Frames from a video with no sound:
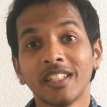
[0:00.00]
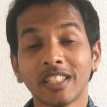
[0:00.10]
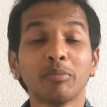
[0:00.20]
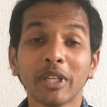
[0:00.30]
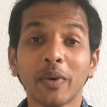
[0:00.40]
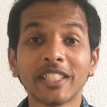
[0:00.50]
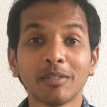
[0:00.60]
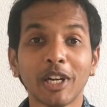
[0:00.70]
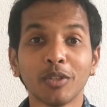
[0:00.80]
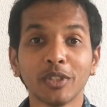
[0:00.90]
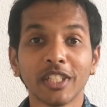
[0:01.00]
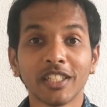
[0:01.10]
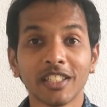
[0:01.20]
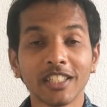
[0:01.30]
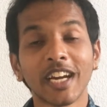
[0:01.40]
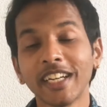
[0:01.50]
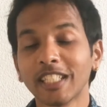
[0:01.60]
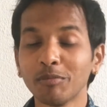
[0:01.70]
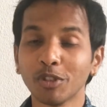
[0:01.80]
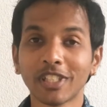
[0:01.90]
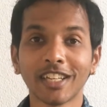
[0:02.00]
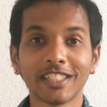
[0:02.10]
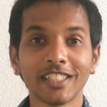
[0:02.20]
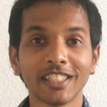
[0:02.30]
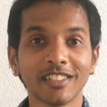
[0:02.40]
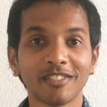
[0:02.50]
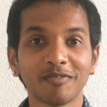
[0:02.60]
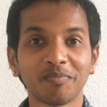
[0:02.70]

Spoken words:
there's a big question mark over there. It's high time you start thinking.